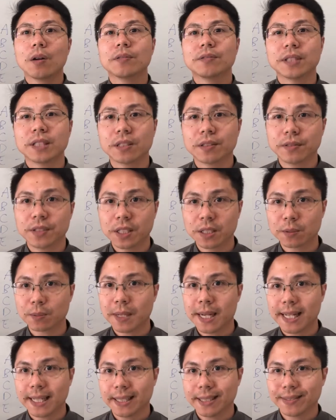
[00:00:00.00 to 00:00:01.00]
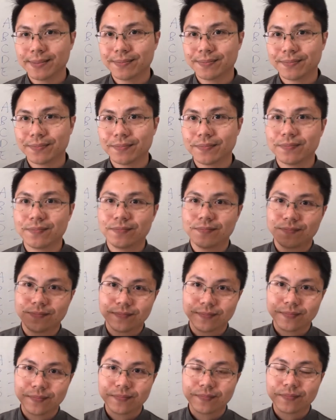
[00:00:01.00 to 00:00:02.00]
Think of it this way.
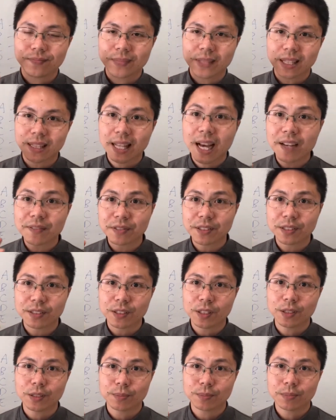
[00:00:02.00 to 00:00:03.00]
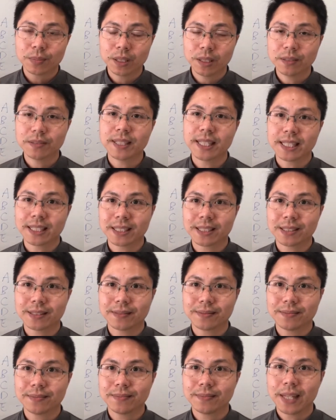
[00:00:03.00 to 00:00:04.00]
Life is not perfect.
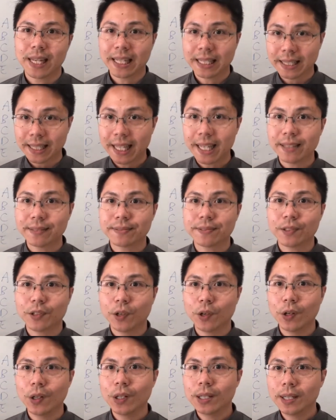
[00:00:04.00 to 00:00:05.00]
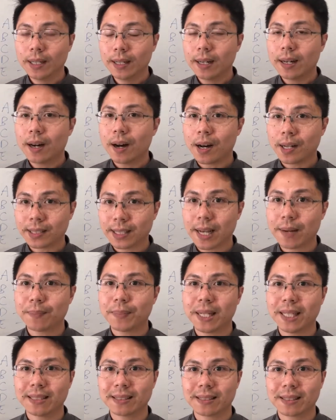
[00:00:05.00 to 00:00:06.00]
And therefore, on that
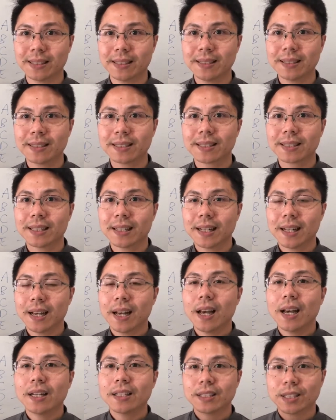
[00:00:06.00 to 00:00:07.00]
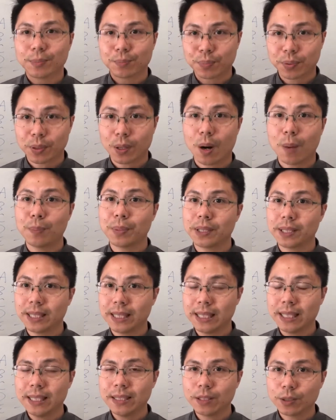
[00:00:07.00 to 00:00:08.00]
basis, the property,
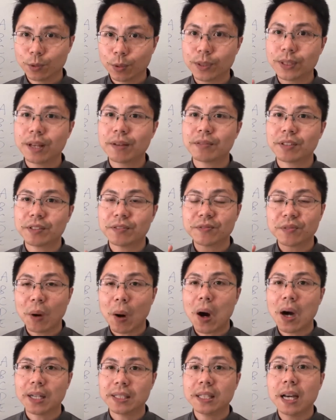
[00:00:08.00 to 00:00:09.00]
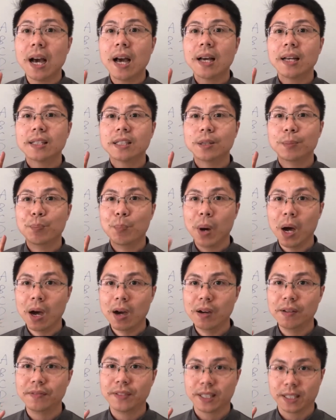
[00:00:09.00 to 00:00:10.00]
you will never find the
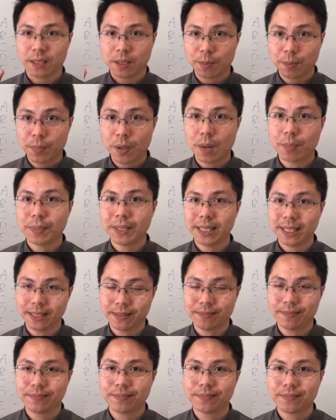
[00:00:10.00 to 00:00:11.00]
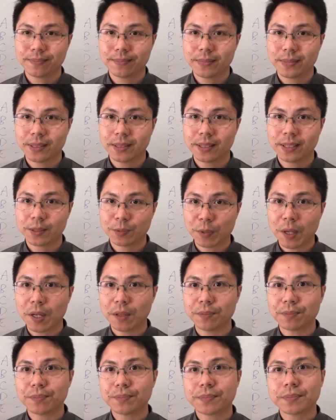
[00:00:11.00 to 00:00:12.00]
perfect property as well.